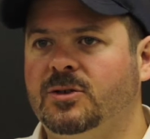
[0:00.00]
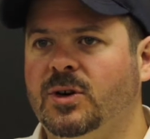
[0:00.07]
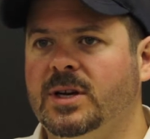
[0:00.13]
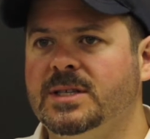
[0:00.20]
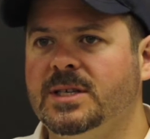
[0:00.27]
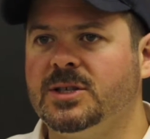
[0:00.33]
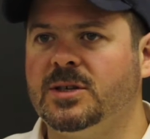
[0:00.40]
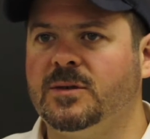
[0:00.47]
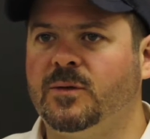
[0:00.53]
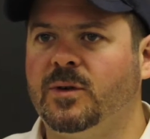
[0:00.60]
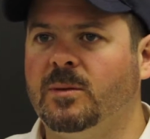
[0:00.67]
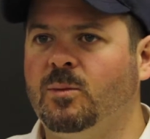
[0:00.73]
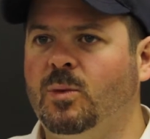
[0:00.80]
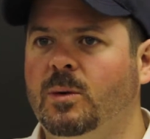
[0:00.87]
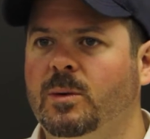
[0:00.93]
transition
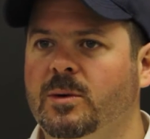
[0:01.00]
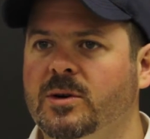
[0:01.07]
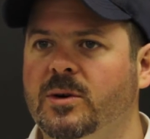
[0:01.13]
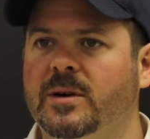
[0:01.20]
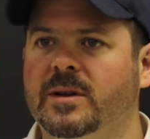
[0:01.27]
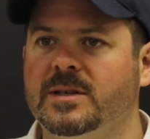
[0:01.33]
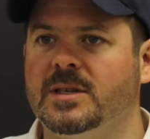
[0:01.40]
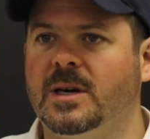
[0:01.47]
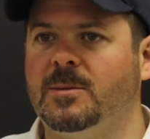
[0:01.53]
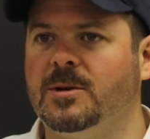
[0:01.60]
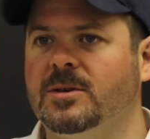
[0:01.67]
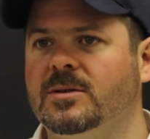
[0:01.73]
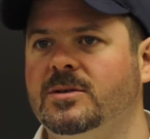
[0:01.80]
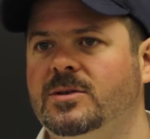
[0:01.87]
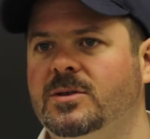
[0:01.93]
from what we were doing in the
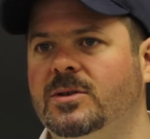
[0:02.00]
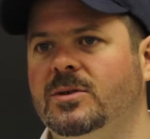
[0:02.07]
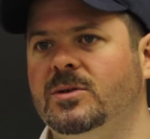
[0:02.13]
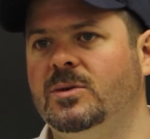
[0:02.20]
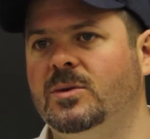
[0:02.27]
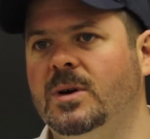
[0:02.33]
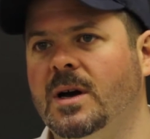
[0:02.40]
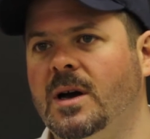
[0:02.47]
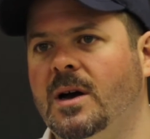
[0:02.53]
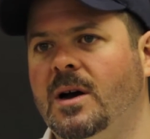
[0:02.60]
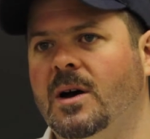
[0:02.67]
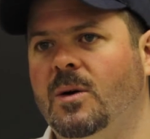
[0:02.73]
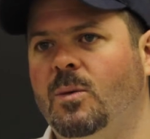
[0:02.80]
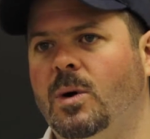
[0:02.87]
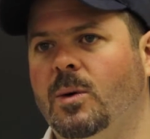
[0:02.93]
summer to
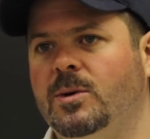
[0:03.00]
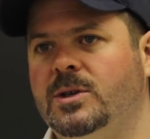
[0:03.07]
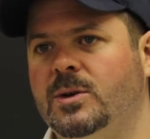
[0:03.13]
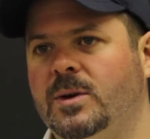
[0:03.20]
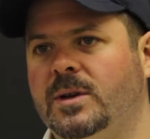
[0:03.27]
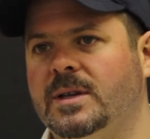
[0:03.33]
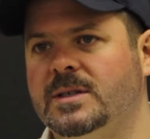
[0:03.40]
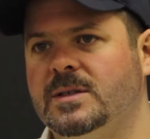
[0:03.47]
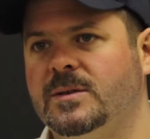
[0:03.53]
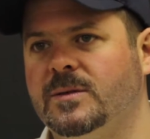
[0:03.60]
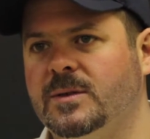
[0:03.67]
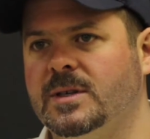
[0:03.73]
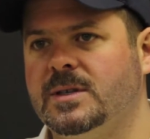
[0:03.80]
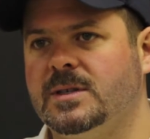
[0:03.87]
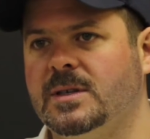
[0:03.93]
what we're doing this
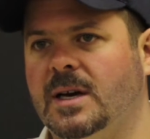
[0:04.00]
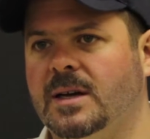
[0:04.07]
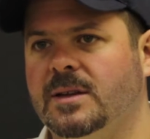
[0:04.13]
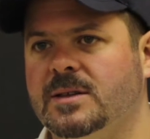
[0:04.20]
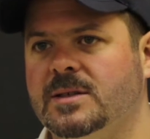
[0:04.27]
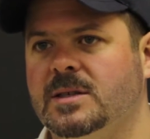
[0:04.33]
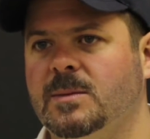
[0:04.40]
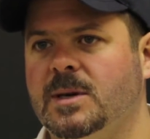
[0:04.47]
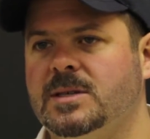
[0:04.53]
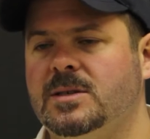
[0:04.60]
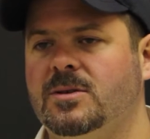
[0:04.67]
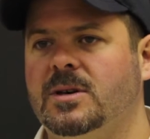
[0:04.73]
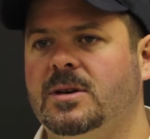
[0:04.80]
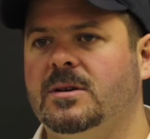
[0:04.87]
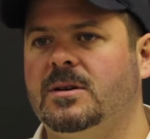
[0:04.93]

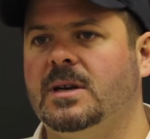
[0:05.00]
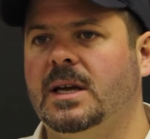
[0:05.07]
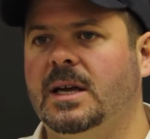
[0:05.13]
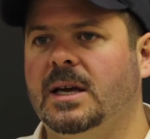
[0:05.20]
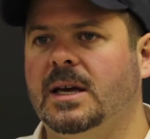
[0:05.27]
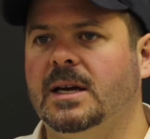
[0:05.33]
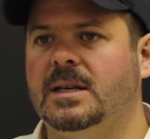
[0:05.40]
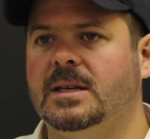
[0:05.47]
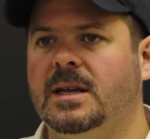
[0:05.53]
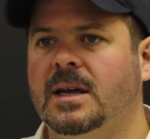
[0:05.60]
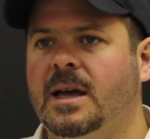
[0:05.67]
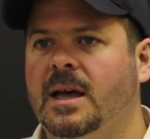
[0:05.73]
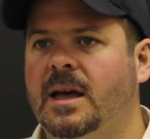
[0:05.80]
semester here, and